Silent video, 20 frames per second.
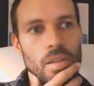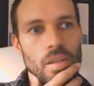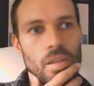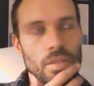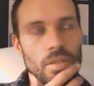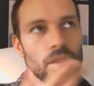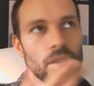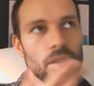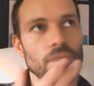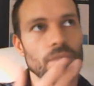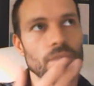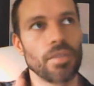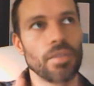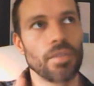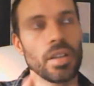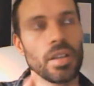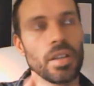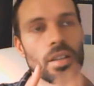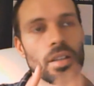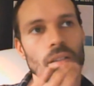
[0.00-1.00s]
So in this
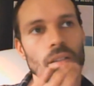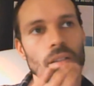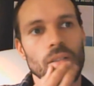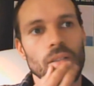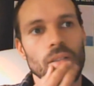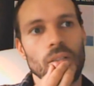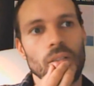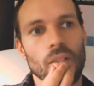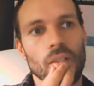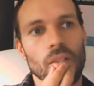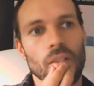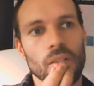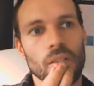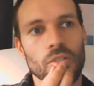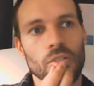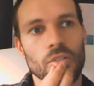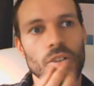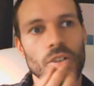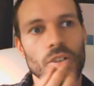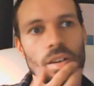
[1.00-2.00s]
flick, the
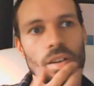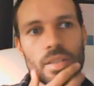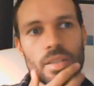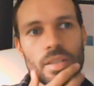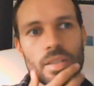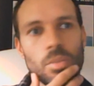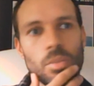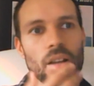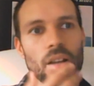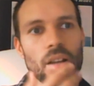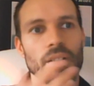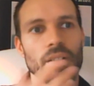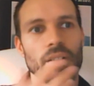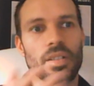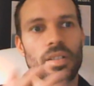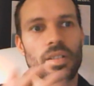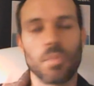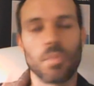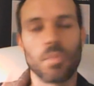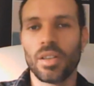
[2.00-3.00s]
shark
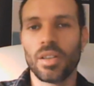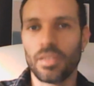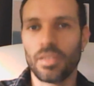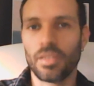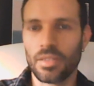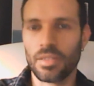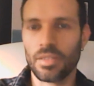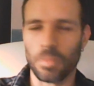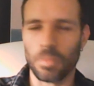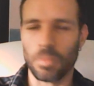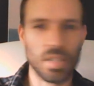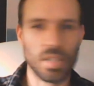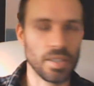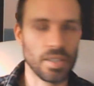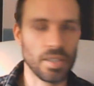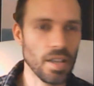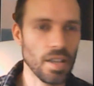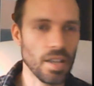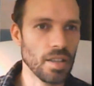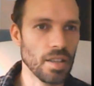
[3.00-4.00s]
symbolizes man's
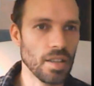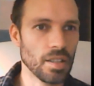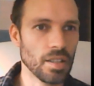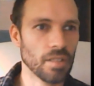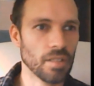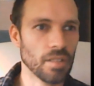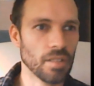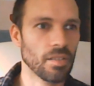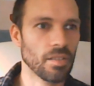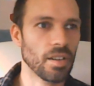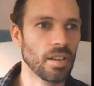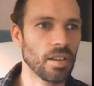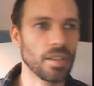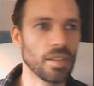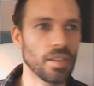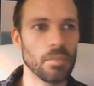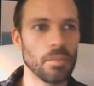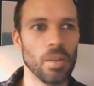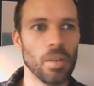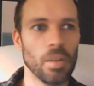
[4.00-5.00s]
mistake
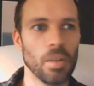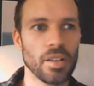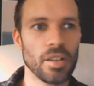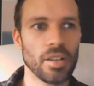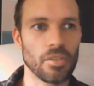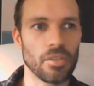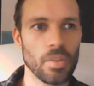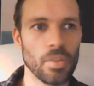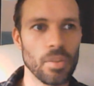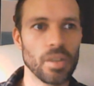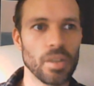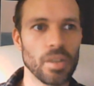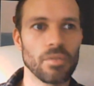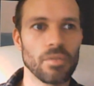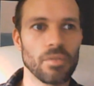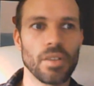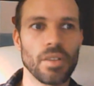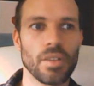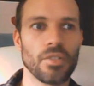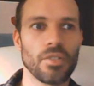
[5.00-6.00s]
and money grubbing
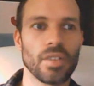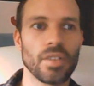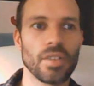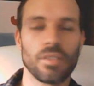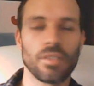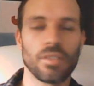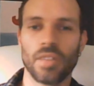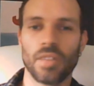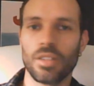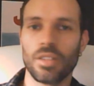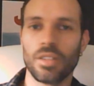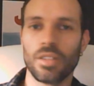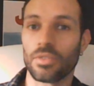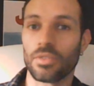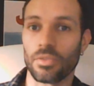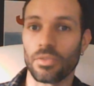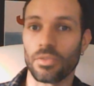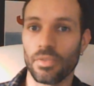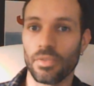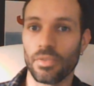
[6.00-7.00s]
rather than the
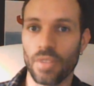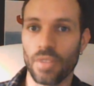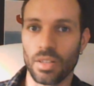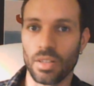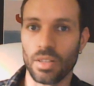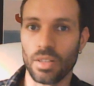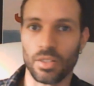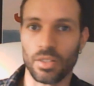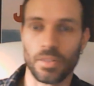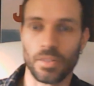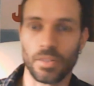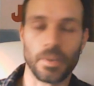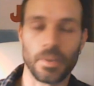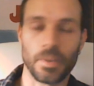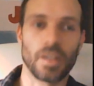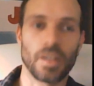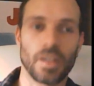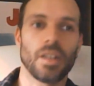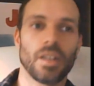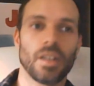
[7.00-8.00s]
nature's revenge,
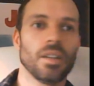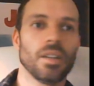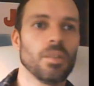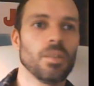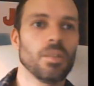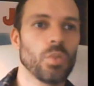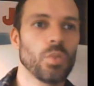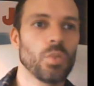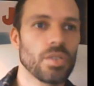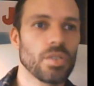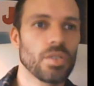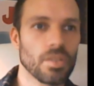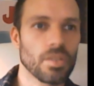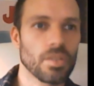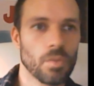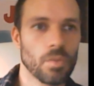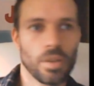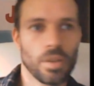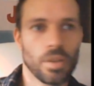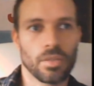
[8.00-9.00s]
which is
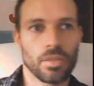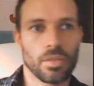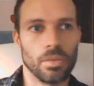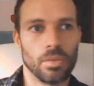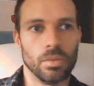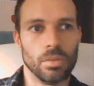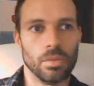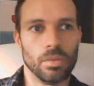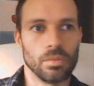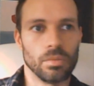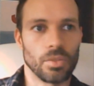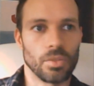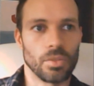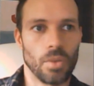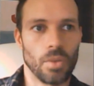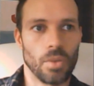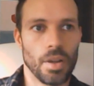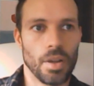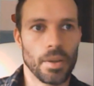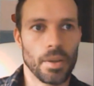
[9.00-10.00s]
quite cool in a
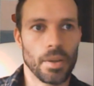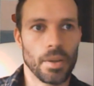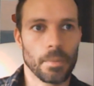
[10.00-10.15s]
way.